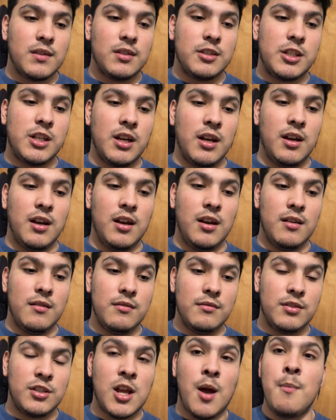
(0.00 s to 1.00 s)
to
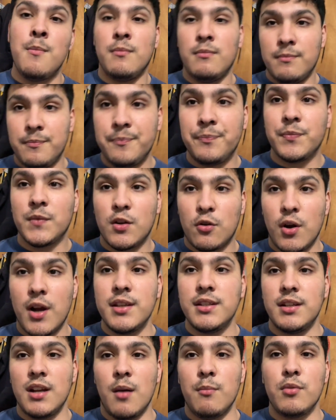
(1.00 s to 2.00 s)
some
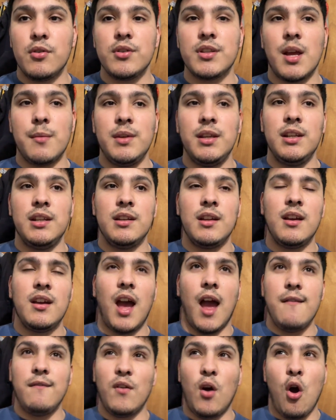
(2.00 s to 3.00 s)
crazy numbers. I mean,
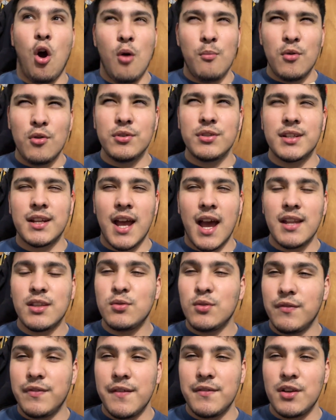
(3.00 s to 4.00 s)
I've almost got
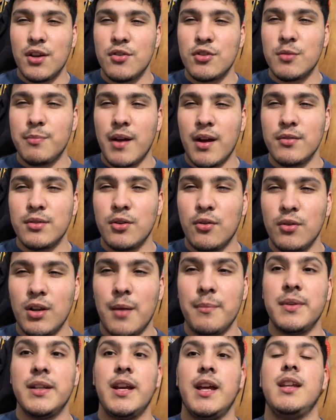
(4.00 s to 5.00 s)
to a 1,500 pound total.
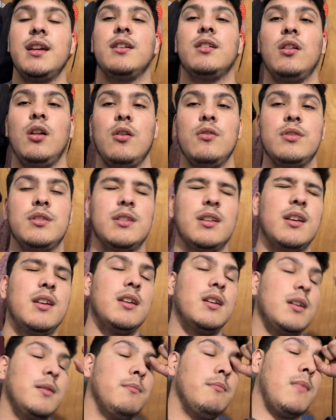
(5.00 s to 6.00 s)
I'm getting close.
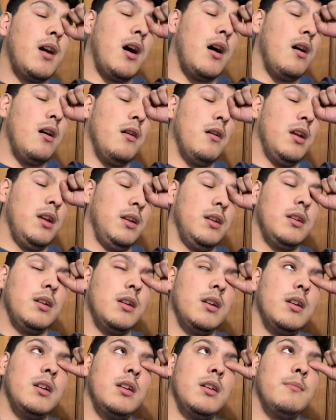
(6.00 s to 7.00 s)
My
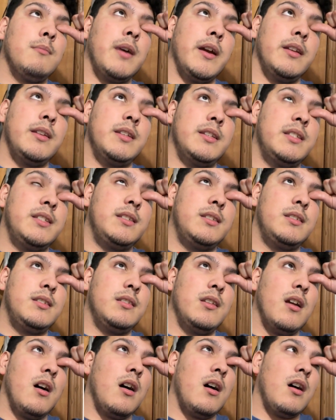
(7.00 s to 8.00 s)
my
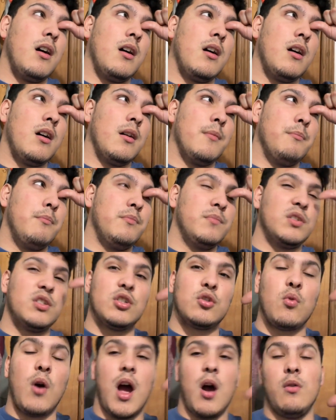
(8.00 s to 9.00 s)
uh,
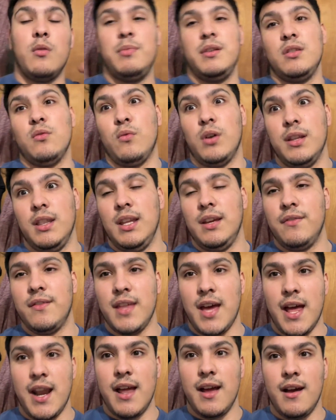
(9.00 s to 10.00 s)
squat would be the one lift
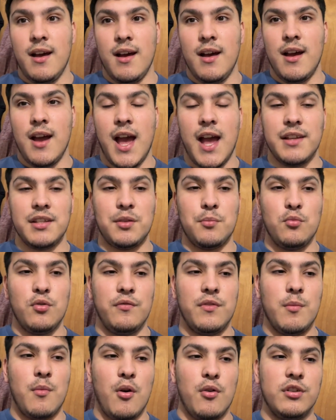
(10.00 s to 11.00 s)
that uh, has to move
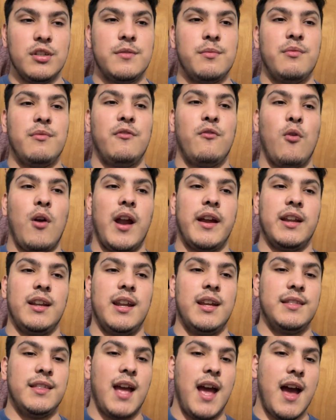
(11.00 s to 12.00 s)
the most before I can
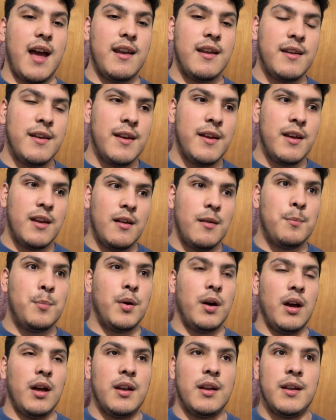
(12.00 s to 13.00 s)
hit that.
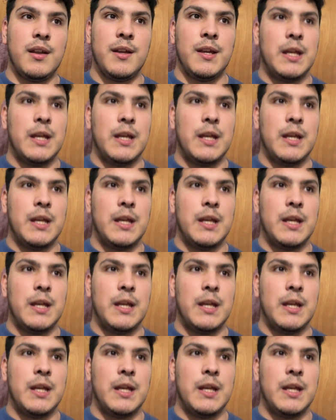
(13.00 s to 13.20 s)
But,